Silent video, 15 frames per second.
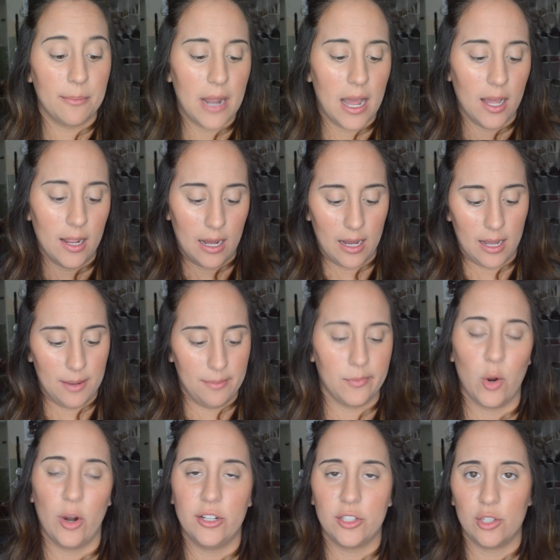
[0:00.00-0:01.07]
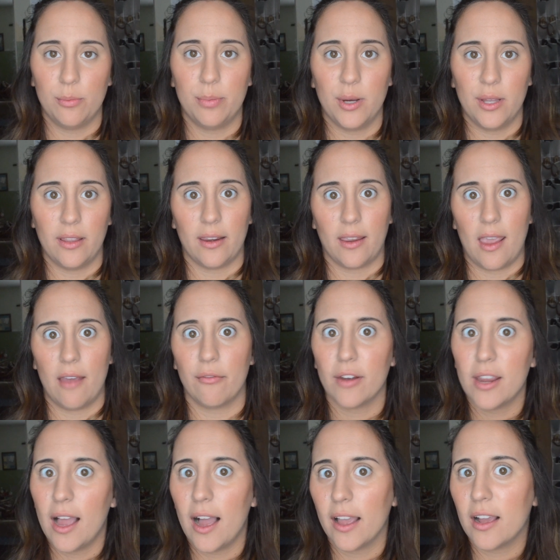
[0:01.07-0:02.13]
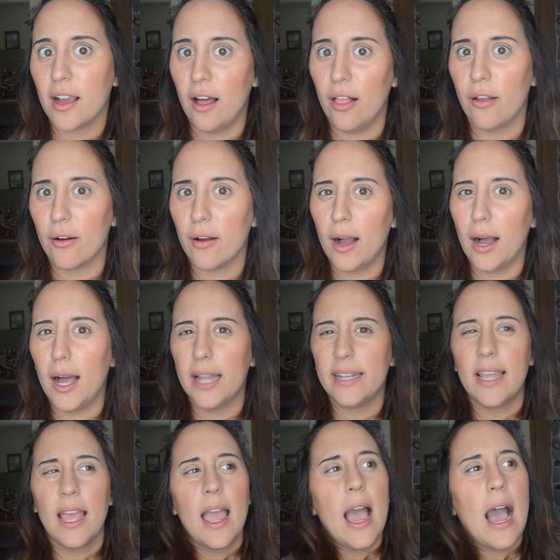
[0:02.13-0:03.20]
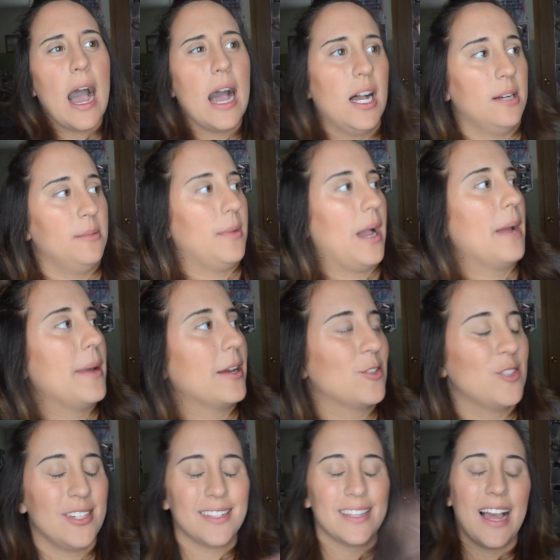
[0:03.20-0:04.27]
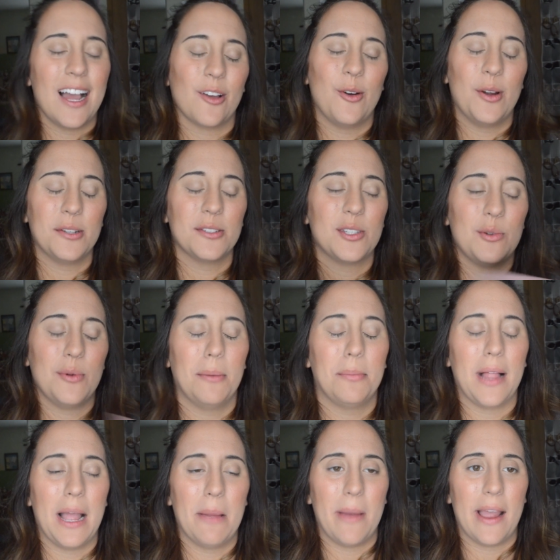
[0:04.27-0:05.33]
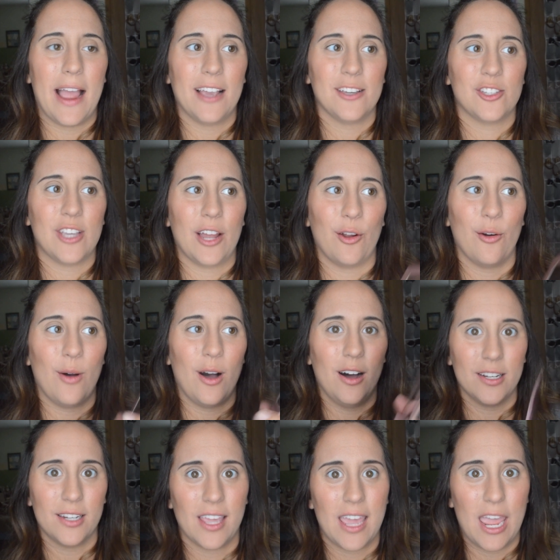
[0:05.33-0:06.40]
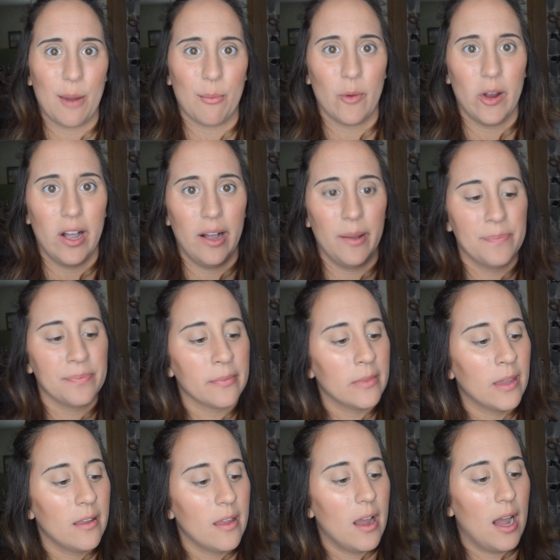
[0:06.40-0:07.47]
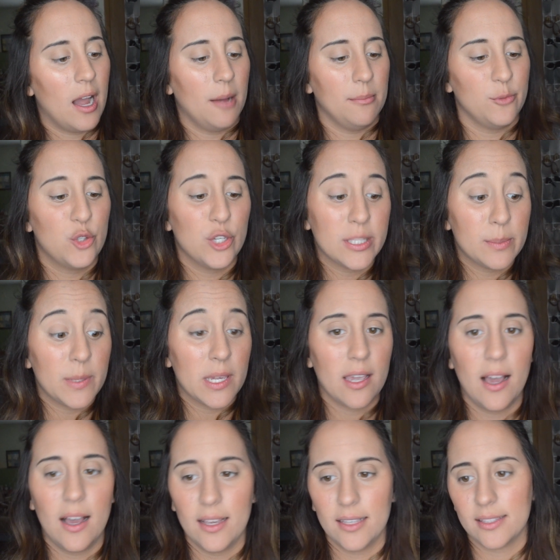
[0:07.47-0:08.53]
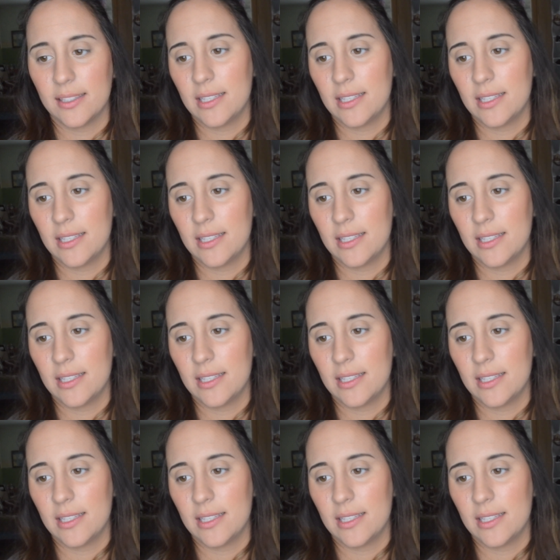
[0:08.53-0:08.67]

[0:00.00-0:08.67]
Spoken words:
not going to put like every eye color on. I'm actually not going to apply my eyeshadow on camera just because